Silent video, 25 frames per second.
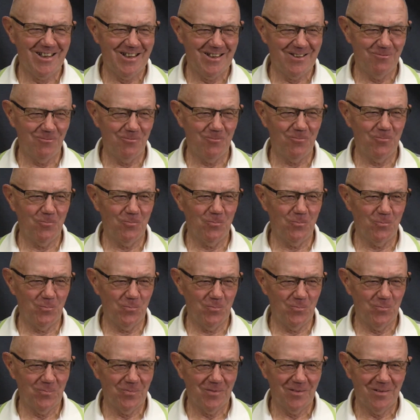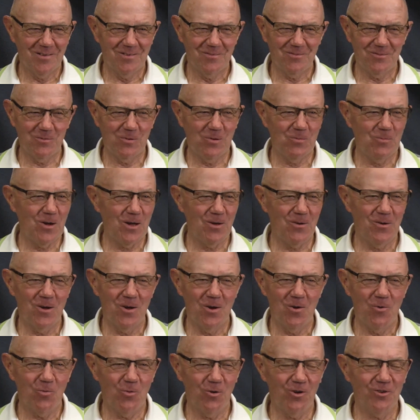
That's never gonna stick.